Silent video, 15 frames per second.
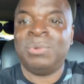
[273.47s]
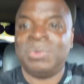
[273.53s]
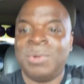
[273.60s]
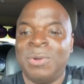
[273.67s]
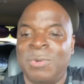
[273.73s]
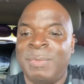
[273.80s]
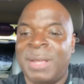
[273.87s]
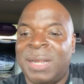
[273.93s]

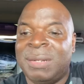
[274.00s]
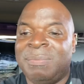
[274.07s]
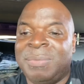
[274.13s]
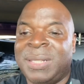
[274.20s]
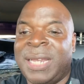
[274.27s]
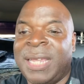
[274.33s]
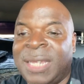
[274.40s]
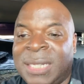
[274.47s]
Oh my
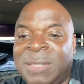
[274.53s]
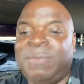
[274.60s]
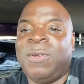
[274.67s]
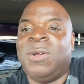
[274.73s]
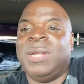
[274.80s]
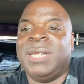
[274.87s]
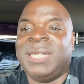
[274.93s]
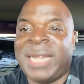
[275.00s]
thing is
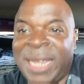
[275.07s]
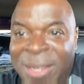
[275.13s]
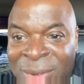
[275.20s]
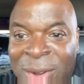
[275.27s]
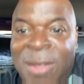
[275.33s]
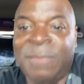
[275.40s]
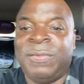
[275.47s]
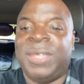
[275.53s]
falling down
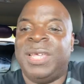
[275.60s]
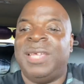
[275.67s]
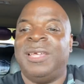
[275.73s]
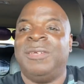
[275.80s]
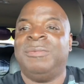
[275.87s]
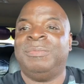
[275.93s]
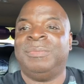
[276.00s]
off of here.